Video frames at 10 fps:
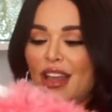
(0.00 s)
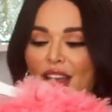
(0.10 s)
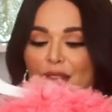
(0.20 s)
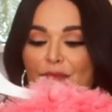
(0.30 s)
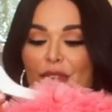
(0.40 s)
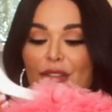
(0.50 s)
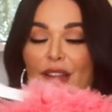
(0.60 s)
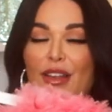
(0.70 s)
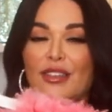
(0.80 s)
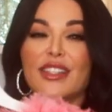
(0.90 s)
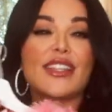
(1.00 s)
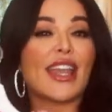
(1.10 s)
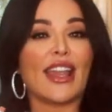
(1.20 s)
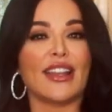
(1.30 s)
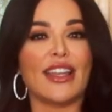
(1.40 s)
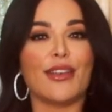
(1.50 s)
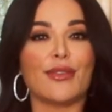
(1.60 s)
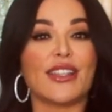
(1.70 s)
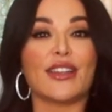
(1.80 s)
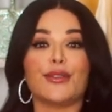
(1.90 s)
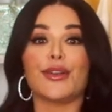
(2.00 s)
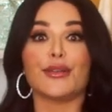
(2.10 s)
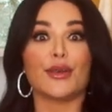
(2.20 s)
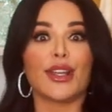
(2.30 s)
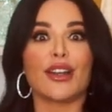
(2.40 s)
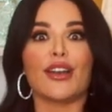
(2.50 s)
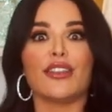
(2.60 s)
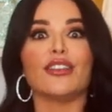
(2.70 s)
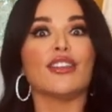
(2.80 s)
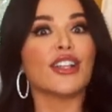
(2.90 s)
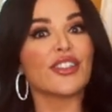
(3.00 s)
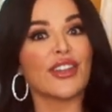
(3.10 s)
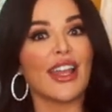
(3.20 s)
around Kayali. It was the year we were working on the launch of